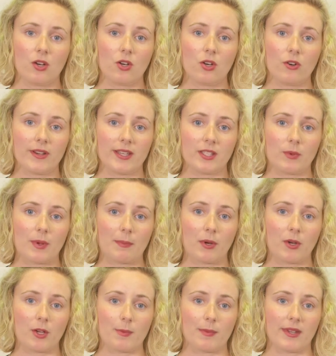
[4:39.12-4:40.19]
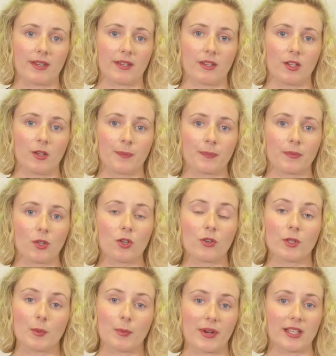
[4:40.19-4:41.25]
or into employment
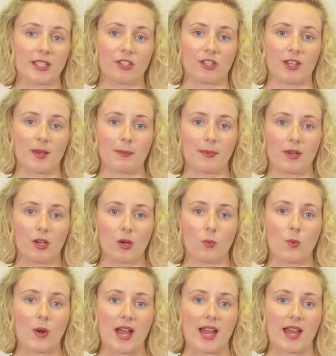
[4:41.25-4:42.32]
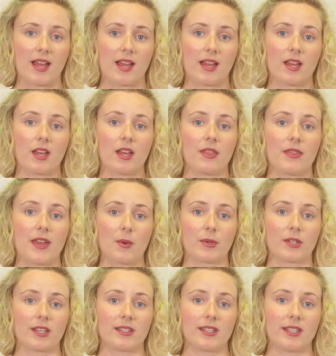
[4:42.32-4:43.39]
or an apprenticeship where they
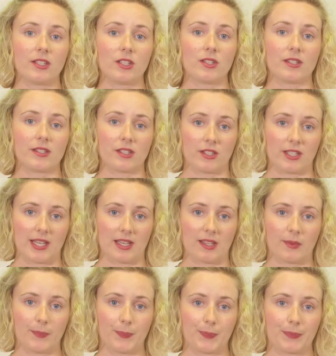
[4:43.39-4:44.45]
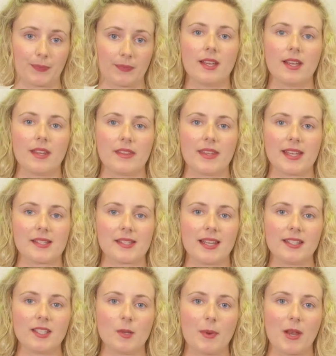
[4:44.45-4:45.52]
would continue to study. The
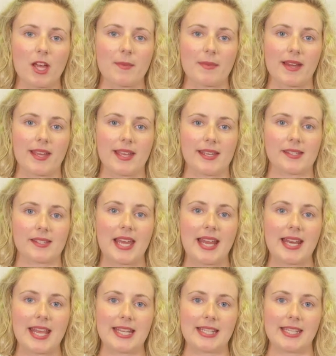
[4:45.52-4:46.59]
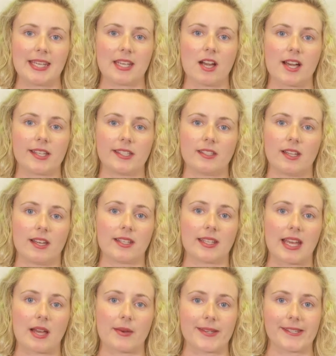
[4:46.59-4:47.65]
extended diploma is 1080 guided
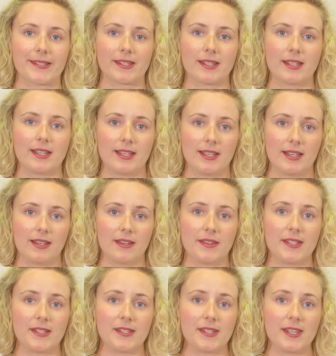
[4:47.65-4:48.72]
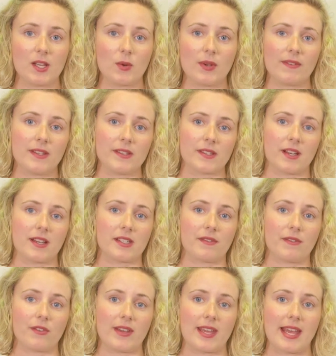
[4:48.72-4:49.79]
learning hours. This is the equivalent size
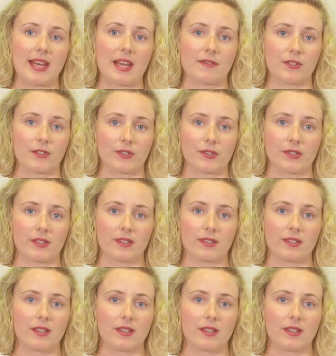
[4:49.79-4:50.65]
of 3 A levels.